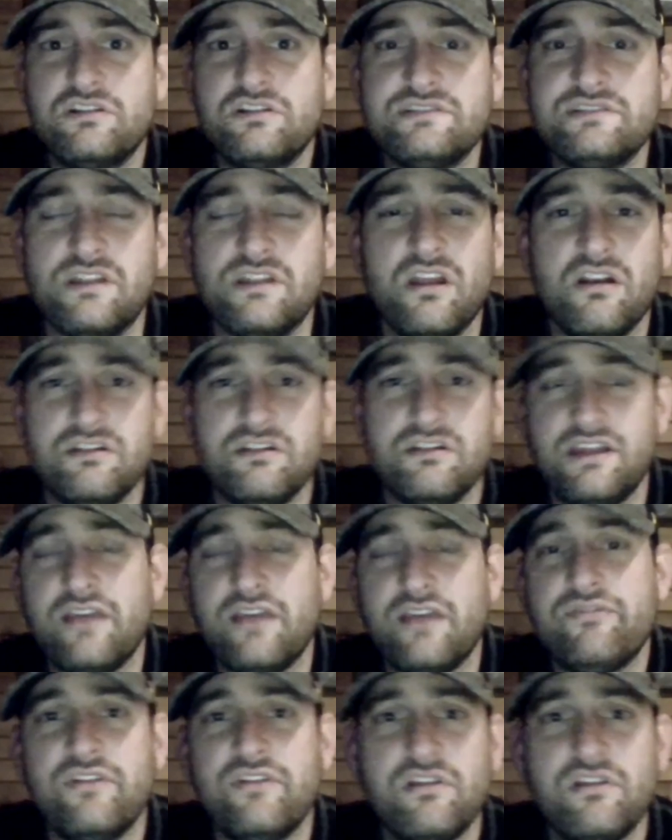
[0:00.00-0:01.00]
they're
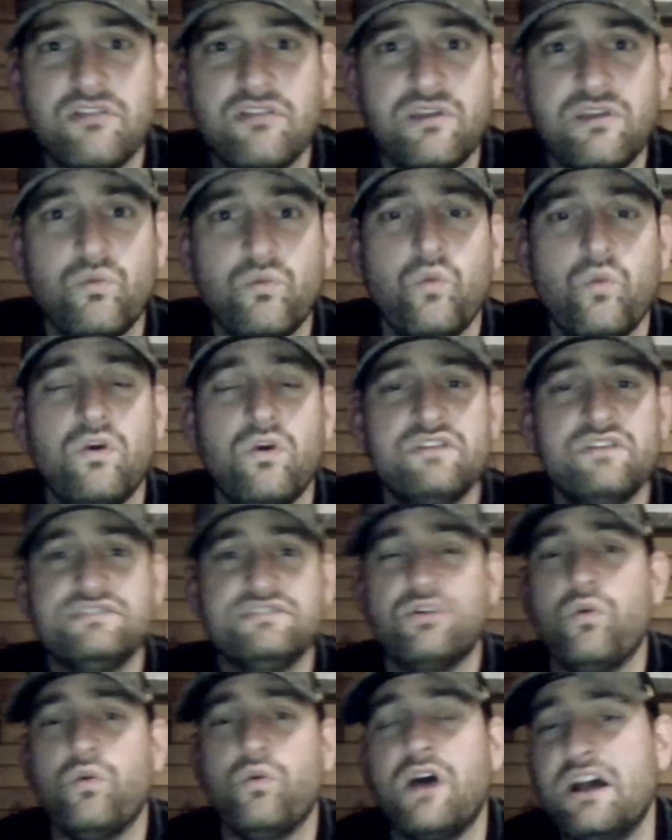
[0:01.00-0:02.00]
definitely one to
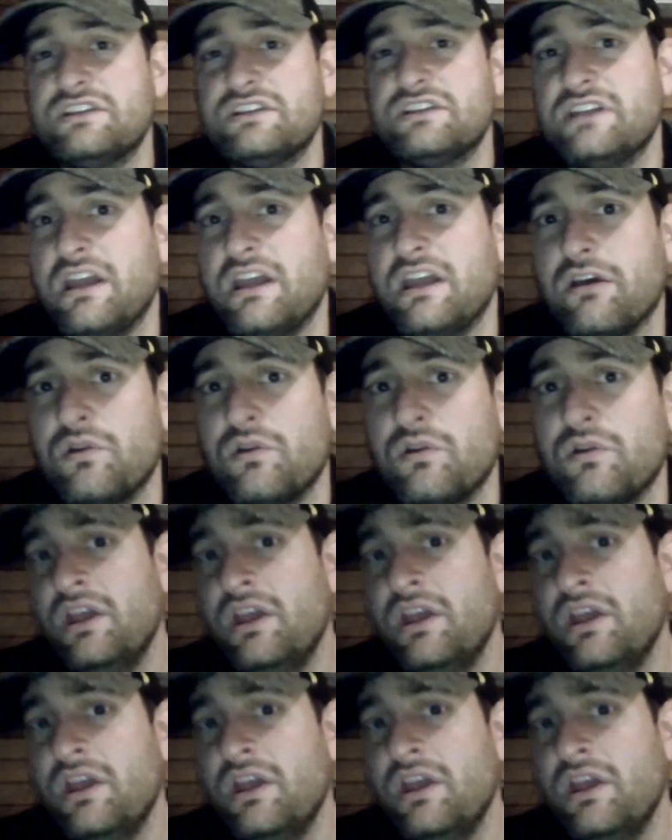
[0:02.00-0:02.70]
watch now.